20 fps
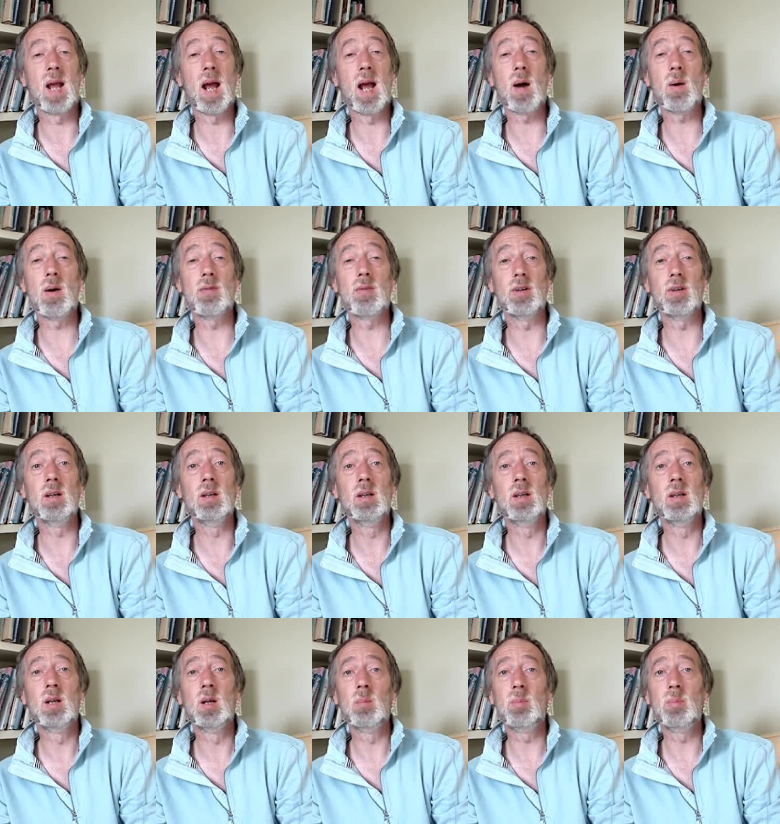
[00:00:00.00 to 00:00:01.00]
However,
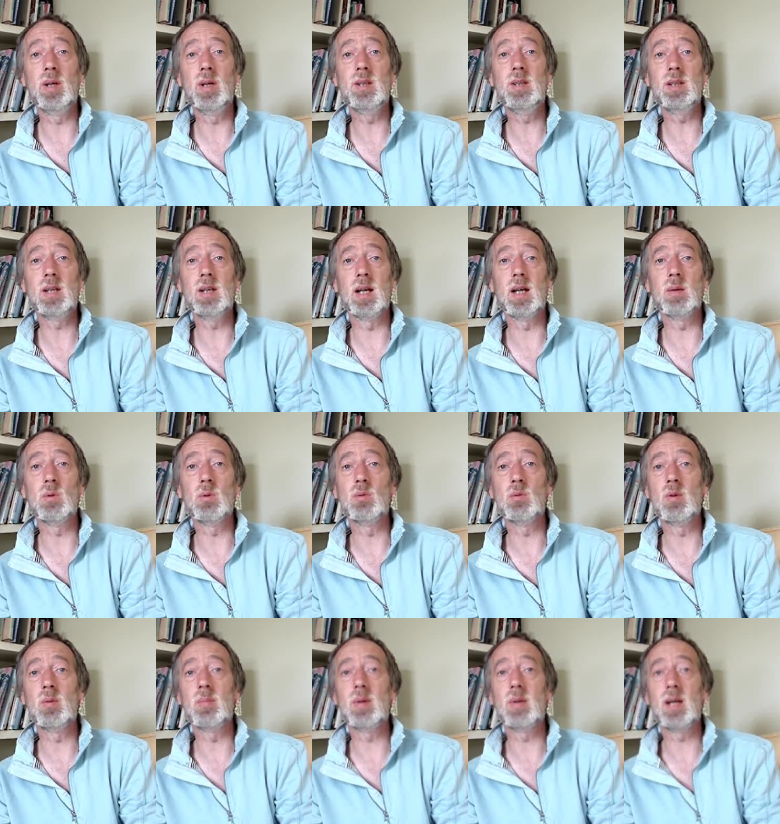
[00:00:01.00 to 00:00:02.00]
PDA will
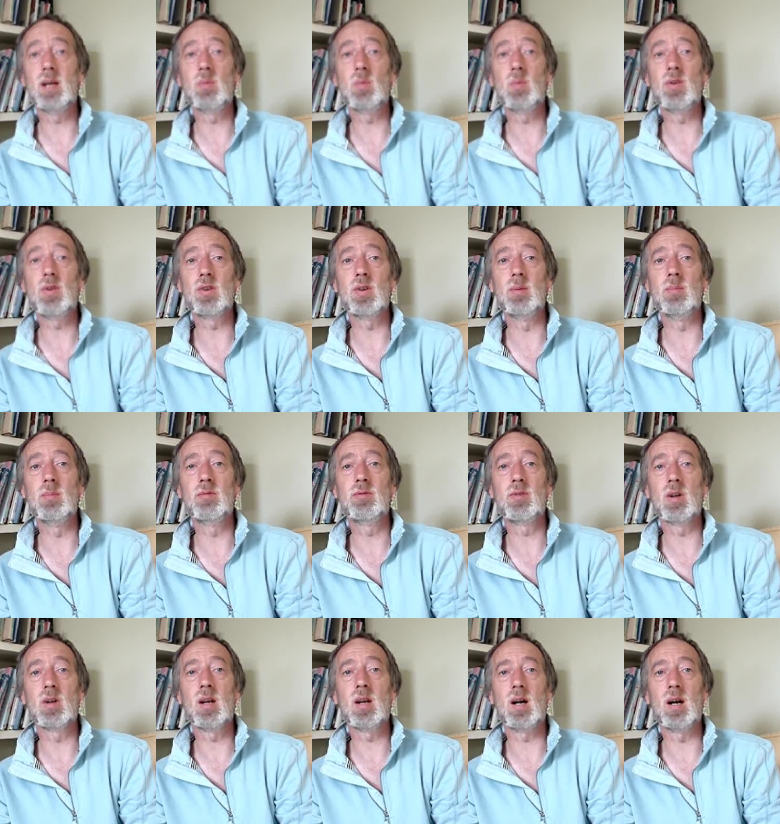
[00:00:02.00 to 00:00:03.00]
remain with them
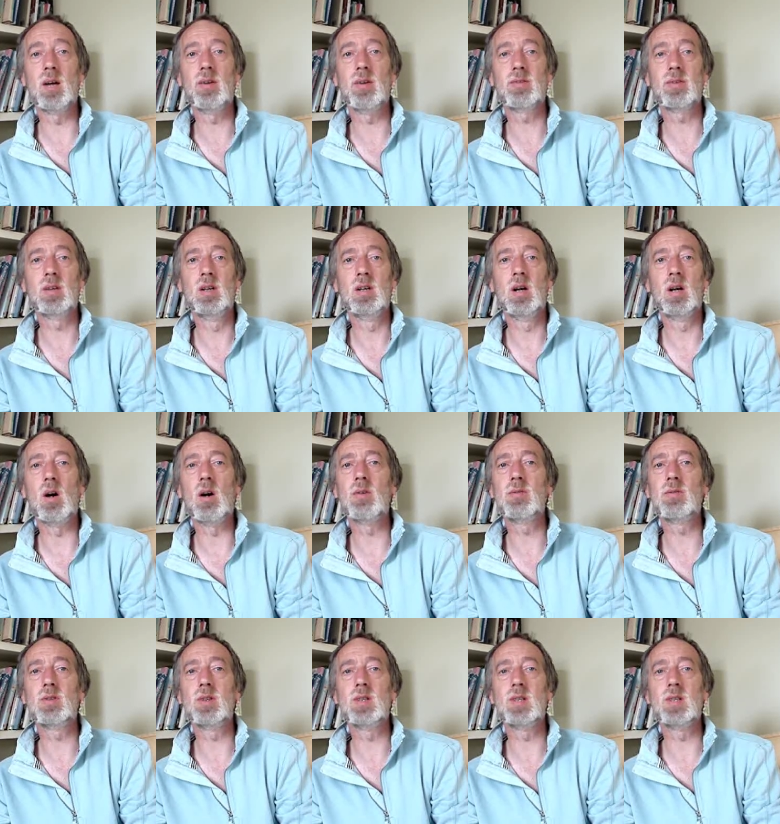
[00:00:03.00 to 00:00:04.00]
for life,
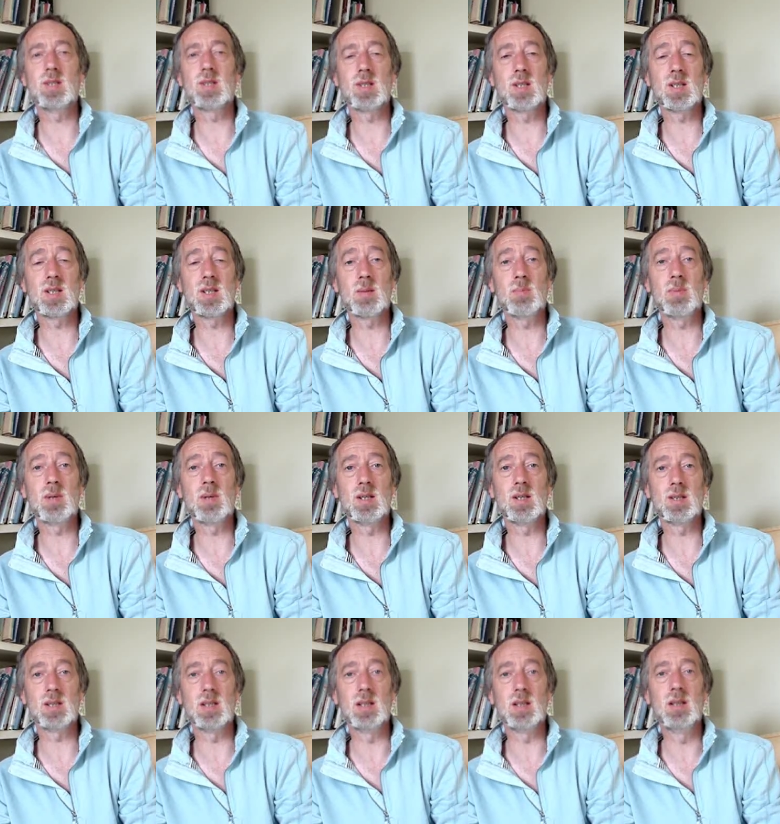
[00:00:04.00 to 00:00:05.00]
often as a
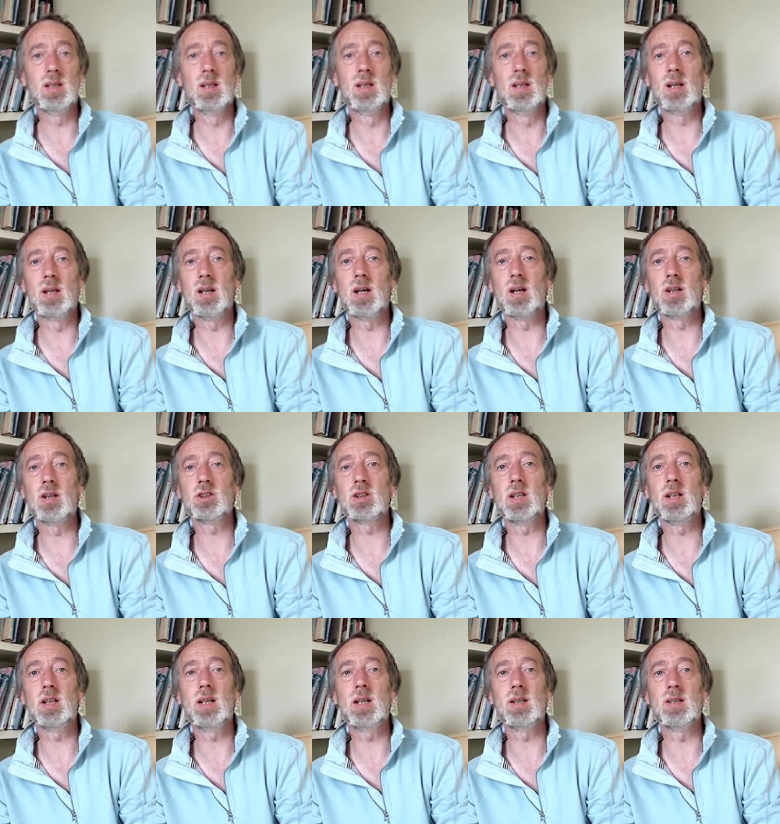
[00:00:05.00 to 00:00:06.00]
disability
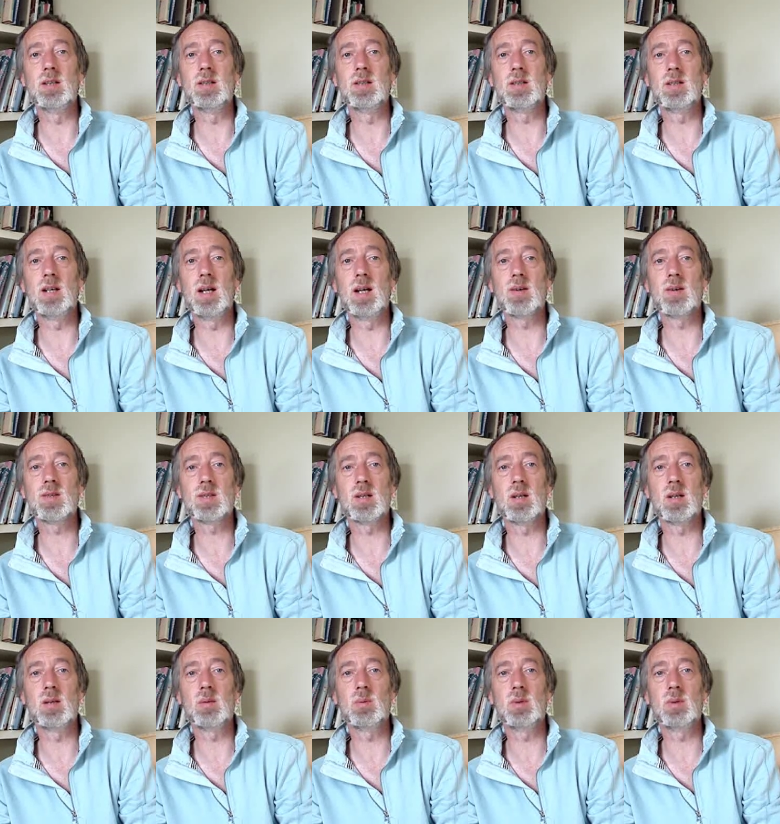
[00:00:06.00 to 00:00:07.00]
largely hidden to the
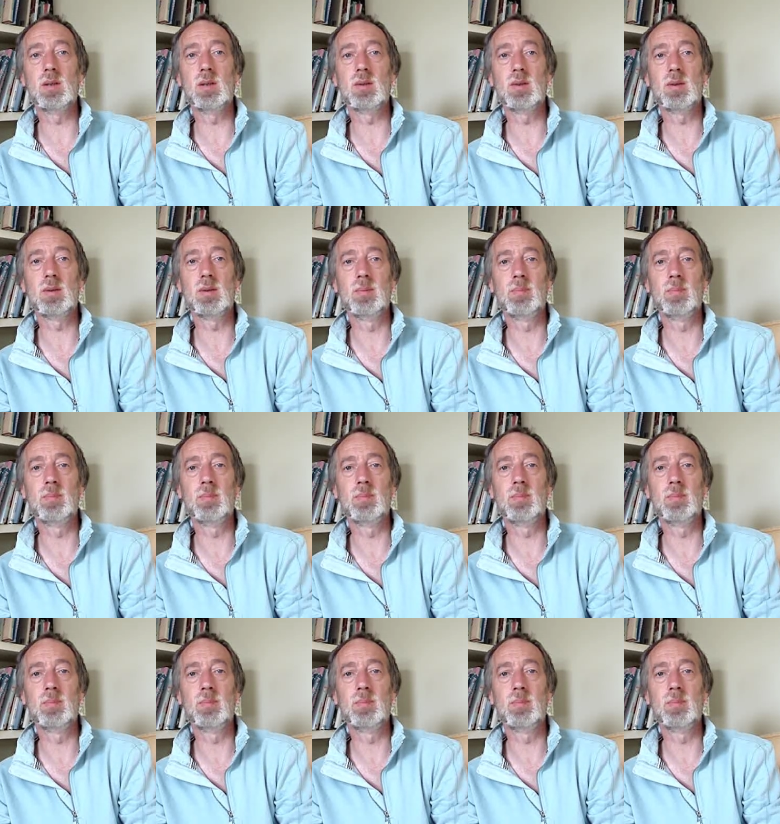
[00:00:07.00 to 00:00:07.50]
outside world.